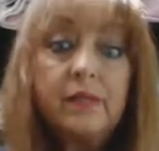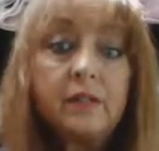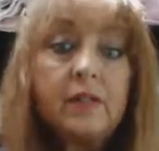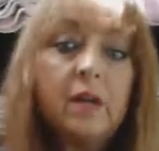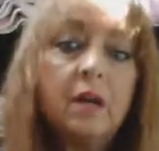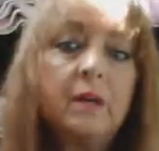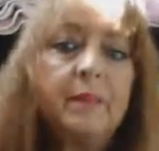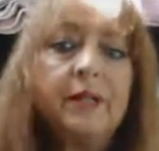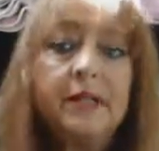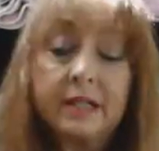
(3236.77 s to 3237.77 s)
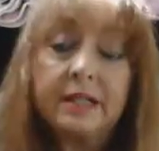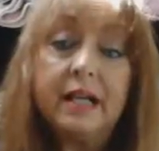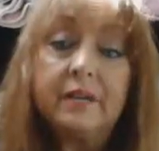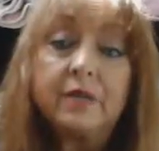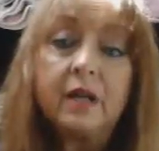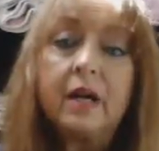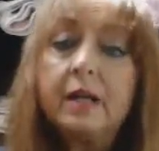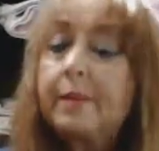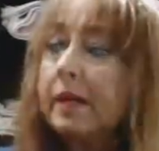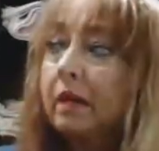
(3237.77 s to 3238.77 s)
because I had
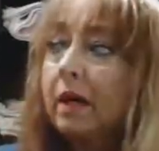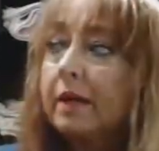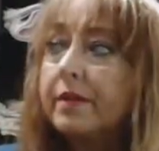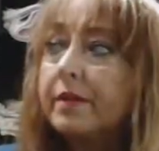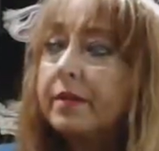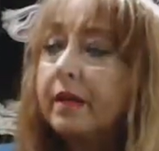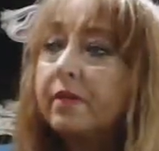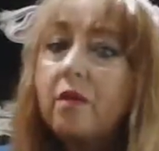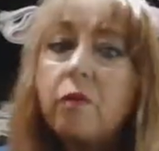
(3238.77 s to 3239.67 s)
forgotten about a lot of this stuff.